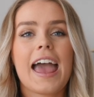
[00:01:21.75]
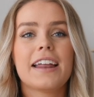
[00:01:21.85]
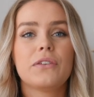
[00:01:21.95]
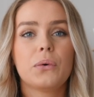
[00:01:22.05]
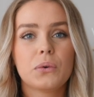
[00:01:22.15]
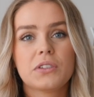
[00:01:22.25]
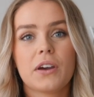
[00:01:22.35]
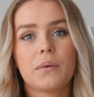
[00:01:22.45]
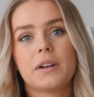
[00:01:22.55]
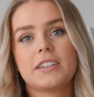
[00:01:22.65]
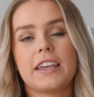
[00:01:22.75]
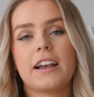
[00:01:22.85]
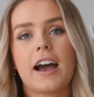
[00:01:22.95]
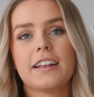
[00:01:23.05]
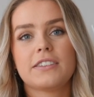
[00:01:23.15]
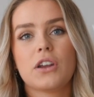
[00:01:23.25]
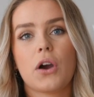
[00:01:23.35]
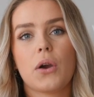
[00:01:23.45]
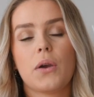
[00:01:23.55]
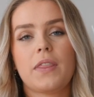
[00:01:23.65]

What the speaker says: And also I wanted to let you guys know